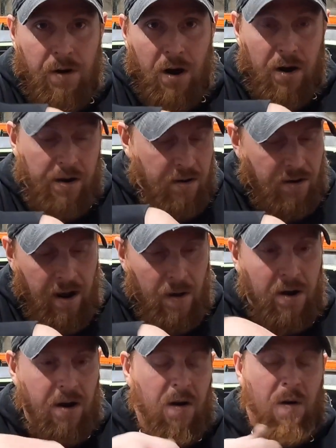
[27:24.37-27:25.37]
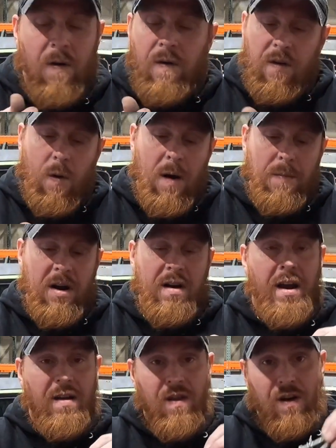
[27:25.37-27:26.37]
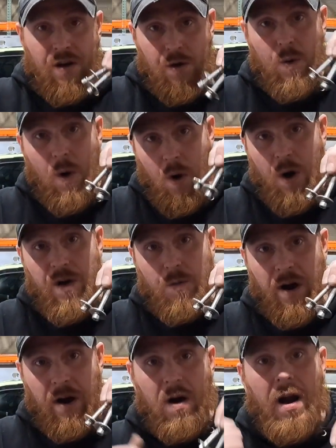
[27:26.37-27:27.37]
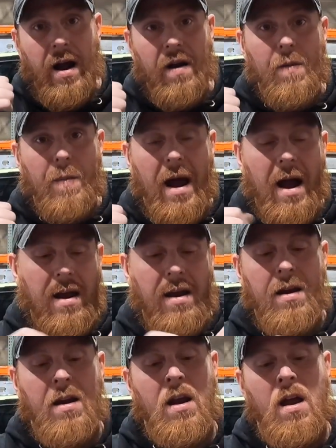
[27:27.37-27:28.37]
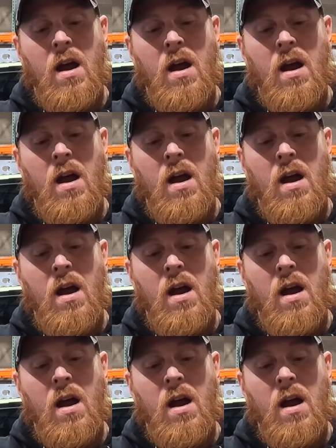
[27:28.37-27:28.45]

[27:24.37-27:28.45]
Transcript: gun down in here, so I'm going to take the new hardware out of the packet,